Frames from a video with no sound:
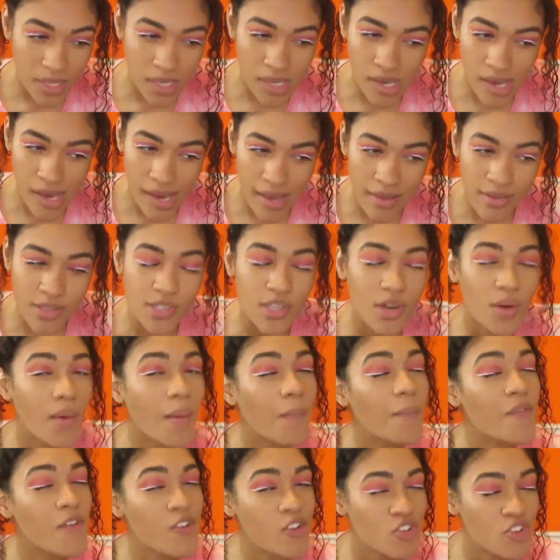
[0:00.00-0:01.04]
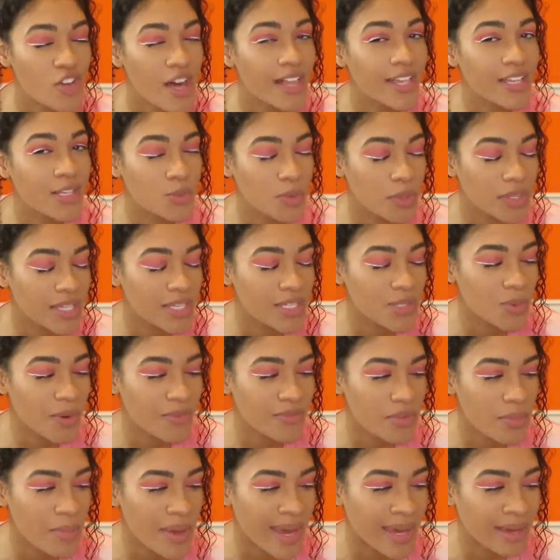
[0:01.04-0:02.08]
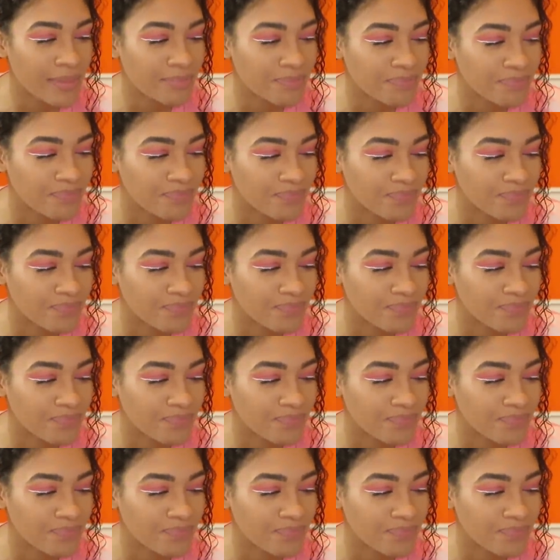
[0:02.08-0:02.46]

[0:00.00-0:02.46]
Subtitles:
Yeah, so Rochelle has won this one for me.